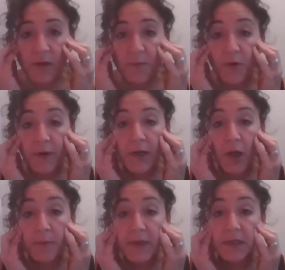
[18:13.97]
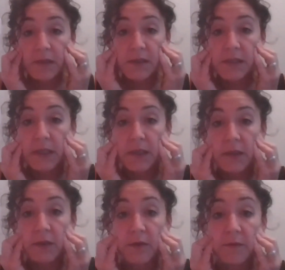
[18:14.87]
Don't worry, nobody can see
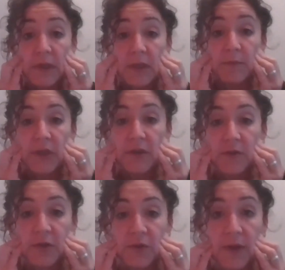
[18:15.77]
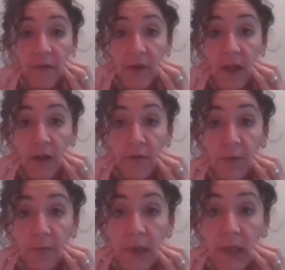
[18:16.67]
you, but you can all have a laugh
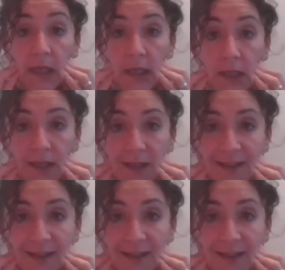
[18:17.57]
at me.